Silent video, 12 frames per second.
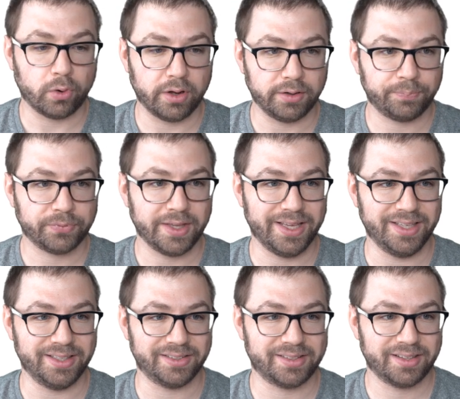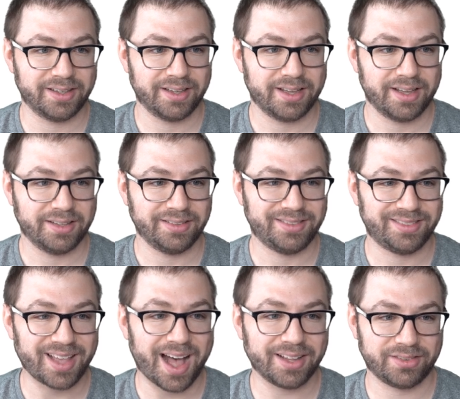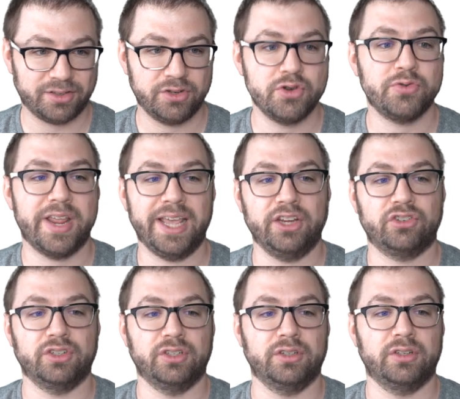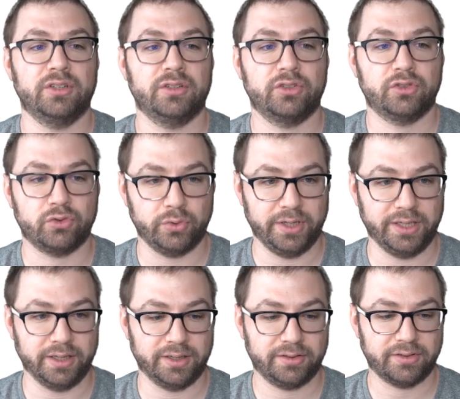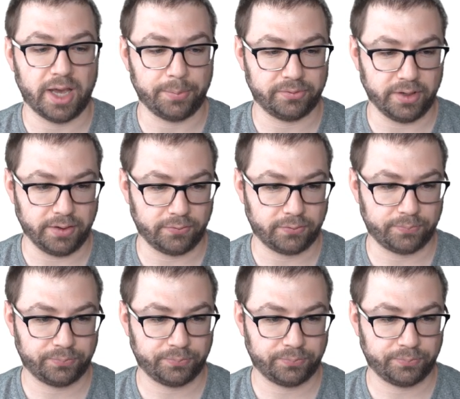one is dot notation string type safe.